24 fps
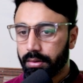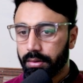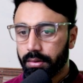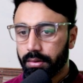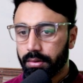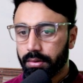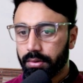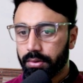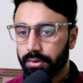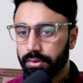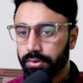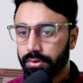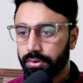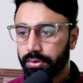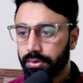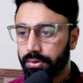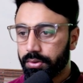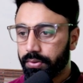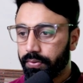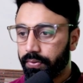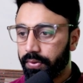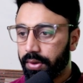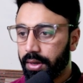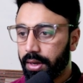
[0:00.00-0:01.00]
So we
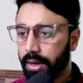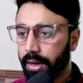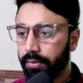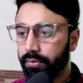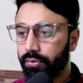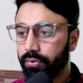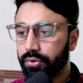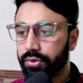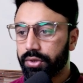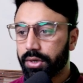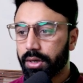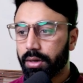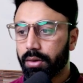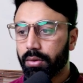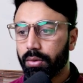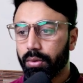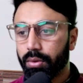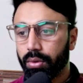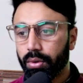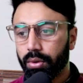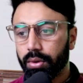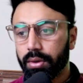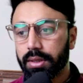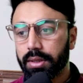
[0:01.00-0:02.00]
have to check all
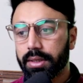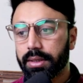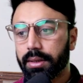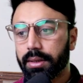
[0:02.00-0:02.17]
the